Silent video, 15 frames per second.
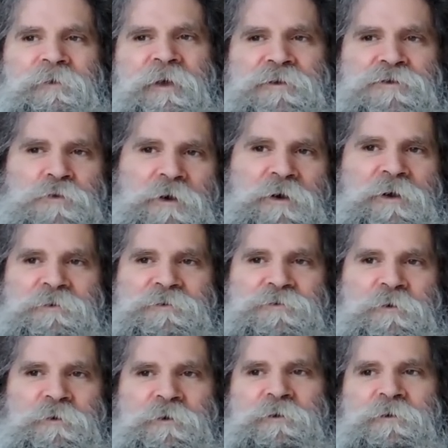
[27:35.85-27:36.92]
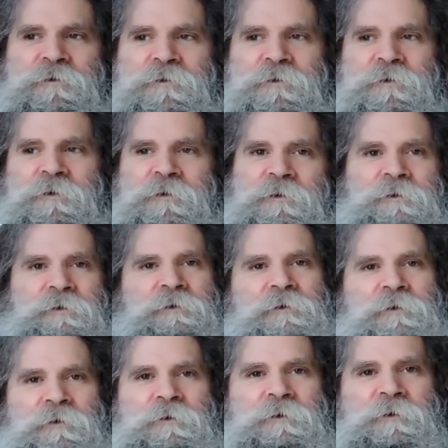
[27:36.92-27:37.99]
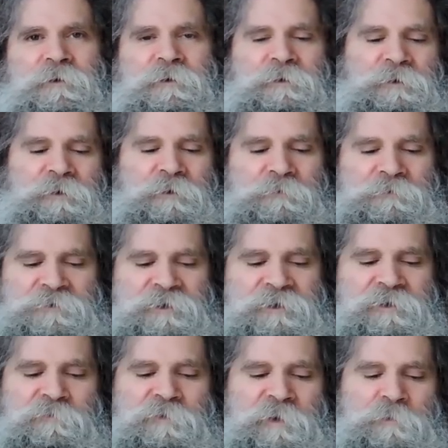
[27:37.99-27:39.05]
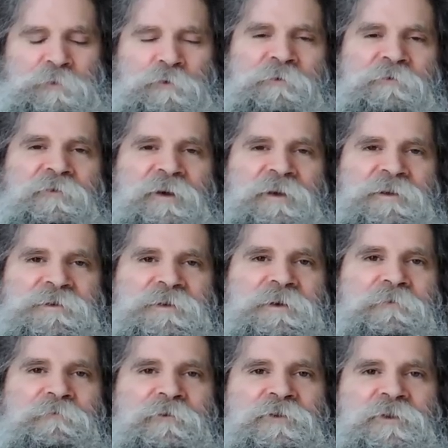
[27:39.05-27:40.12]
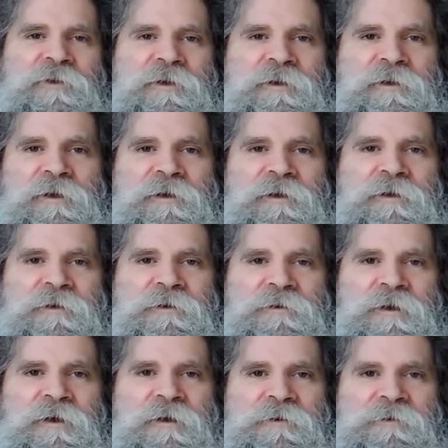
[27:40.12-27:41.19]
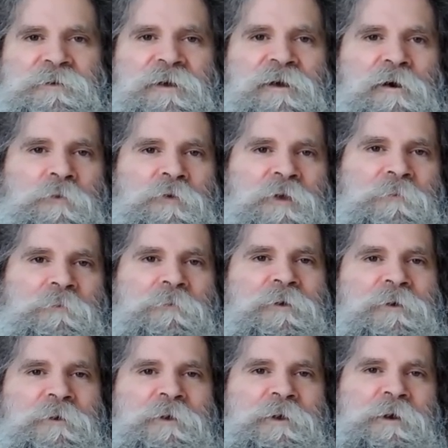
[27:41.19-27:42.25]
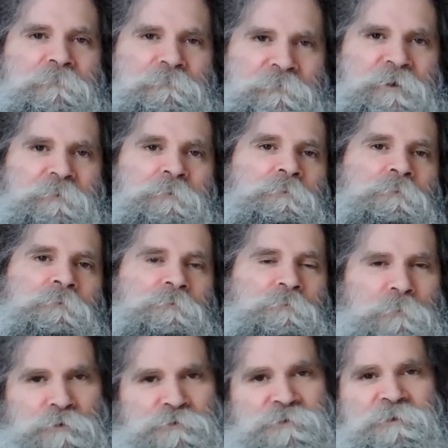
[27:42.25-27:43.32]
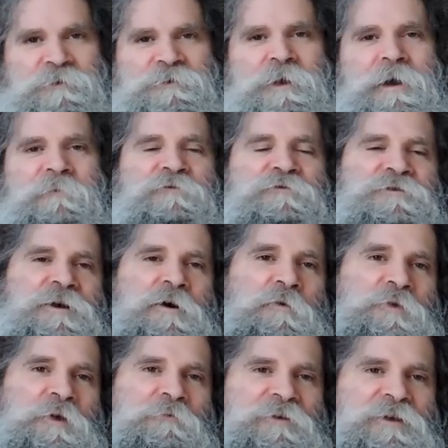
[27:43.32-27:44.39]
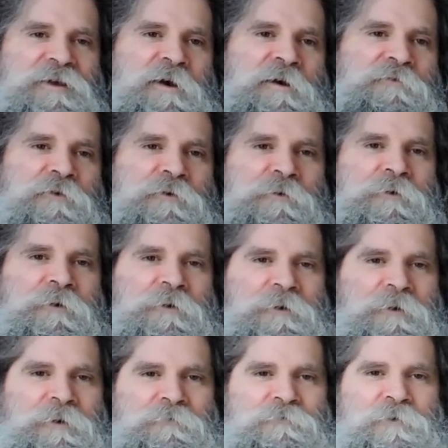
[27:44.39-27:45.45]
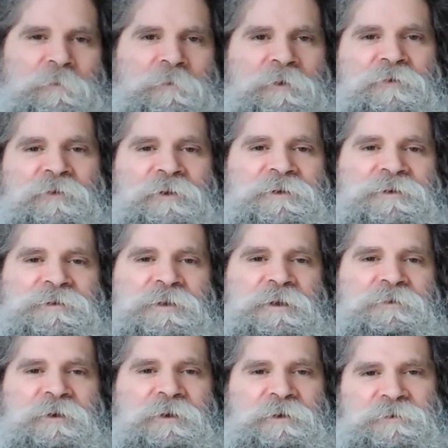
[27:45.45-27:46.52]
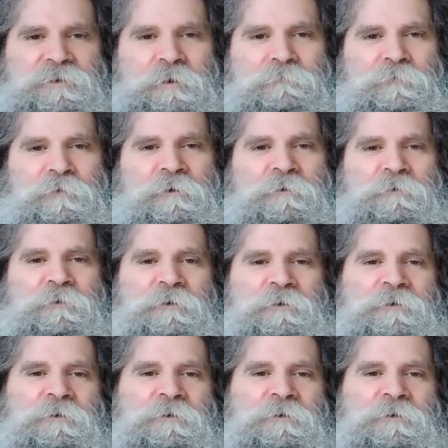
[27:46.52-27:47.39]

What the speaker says: that's when I started, to give people advice and everything, and to help them. Most of the time it was help them recover from the things that they had done wrong.